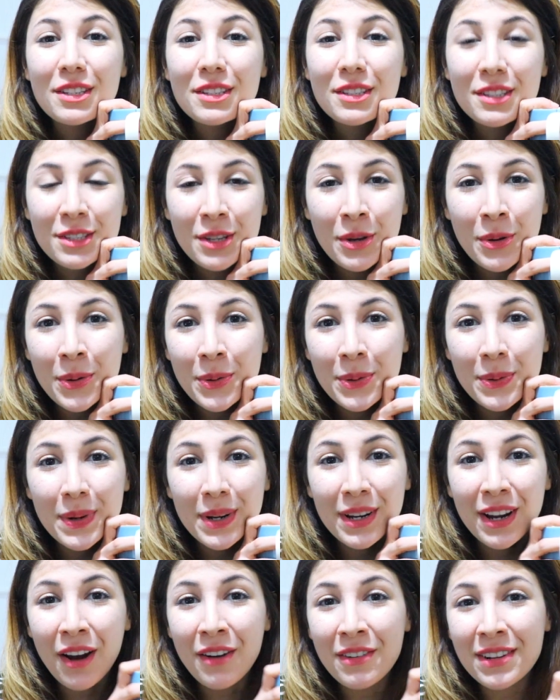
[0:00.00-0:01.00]
So
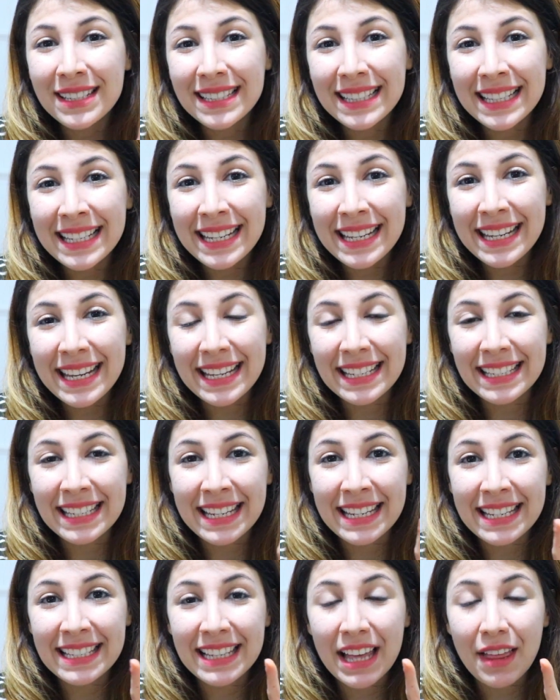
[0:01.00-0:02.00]
currently it
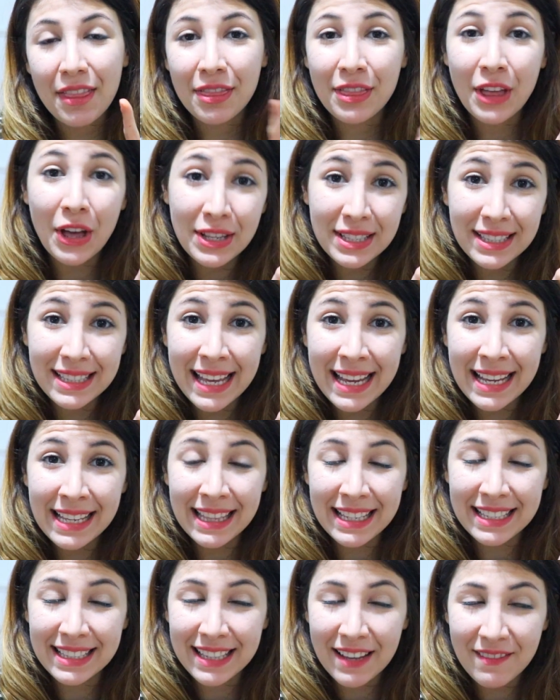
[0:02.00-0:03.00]
is Thursday
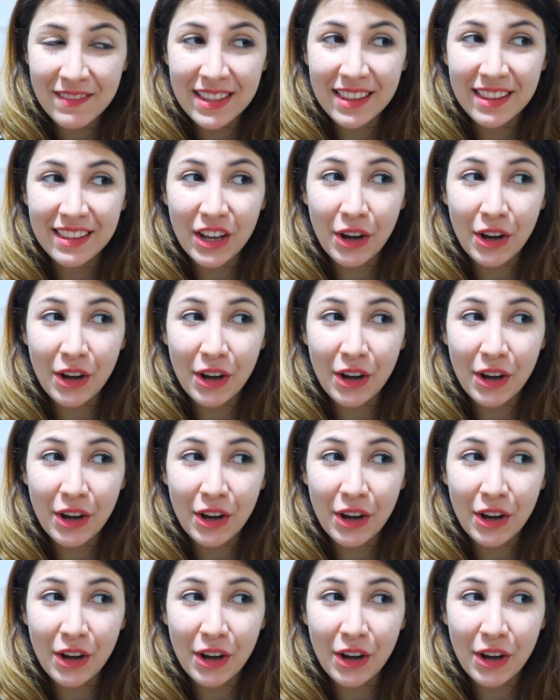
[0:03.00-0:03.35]
the 7th